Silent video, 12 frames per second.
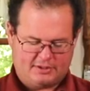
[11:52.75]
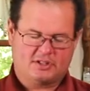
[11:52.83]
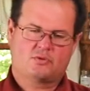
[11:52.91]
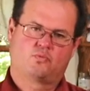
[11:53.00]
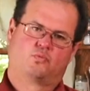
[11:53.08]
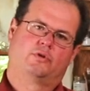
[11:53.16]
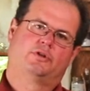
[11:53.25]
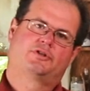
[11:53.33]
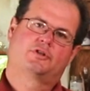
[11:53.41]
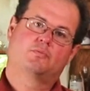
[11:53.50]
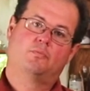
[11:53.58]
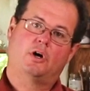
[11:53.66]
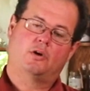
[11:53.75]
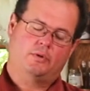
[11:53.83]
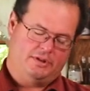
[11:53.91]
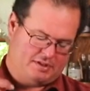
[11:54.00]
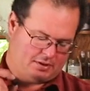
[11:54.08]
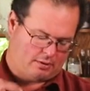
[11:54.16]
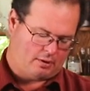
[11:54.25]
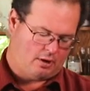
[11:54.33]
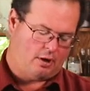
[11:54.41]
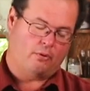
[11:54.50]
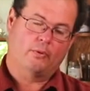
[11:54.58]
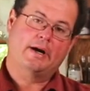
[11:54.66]
just real small ones that are
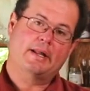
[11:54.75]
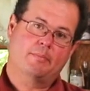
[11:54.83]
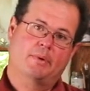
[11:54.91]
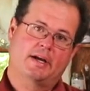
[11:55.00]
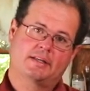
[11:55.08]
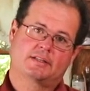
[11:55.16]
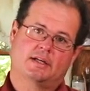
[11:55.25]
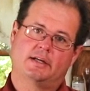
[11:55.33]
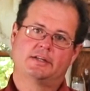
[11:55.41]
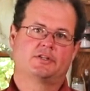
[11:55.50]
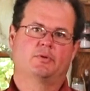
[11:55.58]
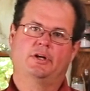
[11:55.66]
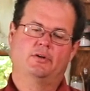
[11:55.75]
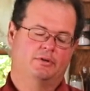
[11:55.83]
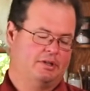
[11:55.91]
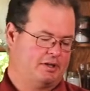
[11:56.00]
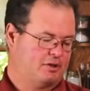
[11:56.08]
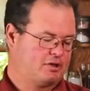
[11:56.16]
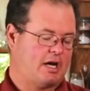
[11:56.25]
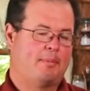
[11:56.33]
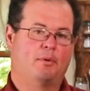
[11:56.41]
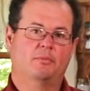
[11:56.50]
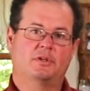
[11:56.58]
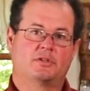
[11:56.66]
already bite-sized, so I don't need to chop
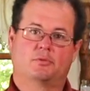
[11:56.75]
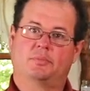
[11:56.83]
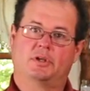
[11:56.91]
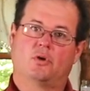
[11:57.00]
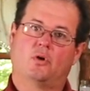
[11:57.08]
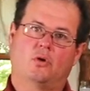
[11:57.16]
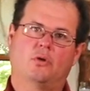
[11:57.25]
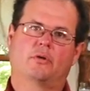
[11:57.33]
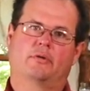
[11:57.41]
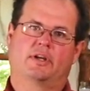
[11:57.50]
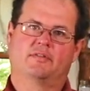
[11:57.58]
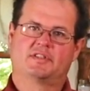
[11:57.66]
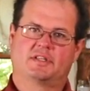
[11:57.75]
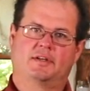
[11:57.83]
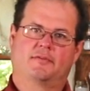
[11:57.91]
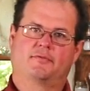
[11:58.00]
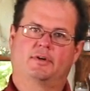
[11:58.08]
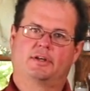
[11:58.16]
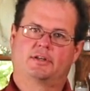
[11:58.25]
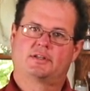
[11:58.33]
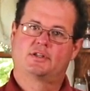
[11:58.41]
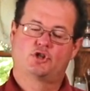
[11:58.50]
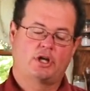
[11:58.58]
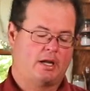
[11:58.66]
them. These will be whole. It'll give us a different
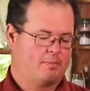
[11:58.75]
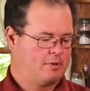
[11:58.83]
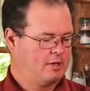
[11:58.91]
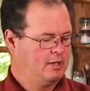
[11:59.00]
shape